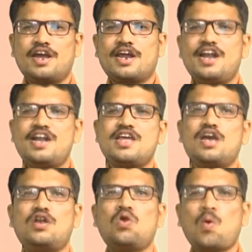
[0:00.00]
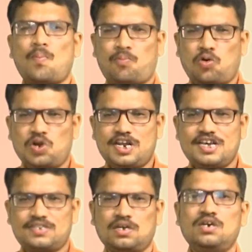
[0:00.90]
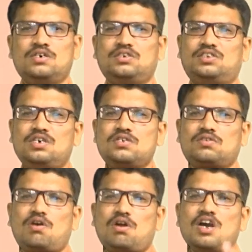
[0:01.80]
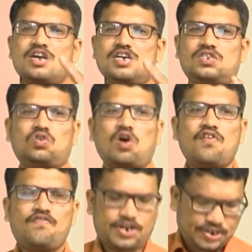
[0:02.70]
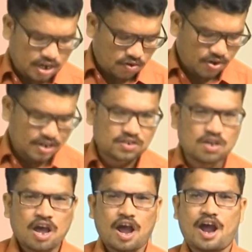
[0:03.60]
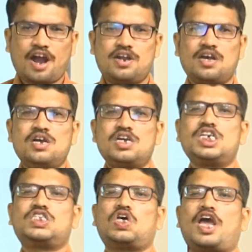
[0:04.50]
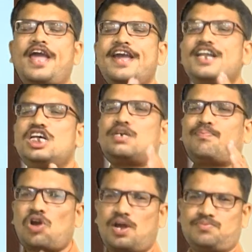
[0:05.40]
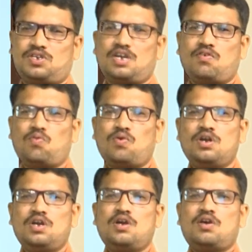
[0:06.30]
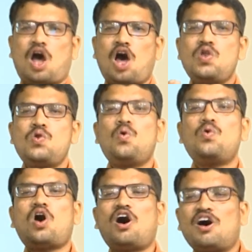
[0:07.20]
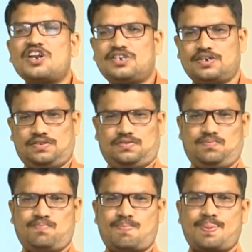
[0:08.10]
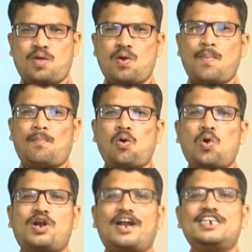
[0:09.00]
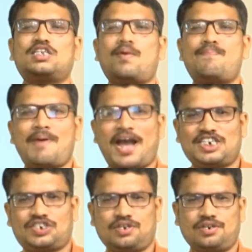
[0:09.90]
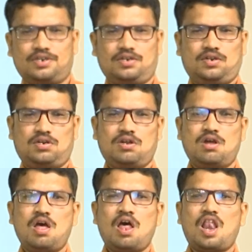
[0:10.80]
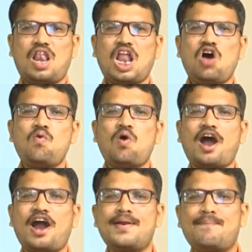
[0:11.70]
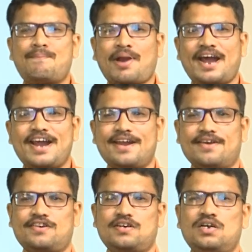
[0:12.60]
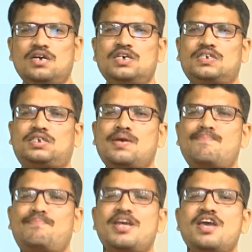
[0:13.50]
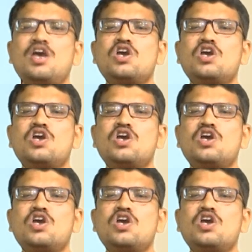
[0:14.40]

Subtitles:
Indian Police. These are his non-fictional works and his English poems. Unknown Origins, Portraits of Passion, Love and Pride, Simply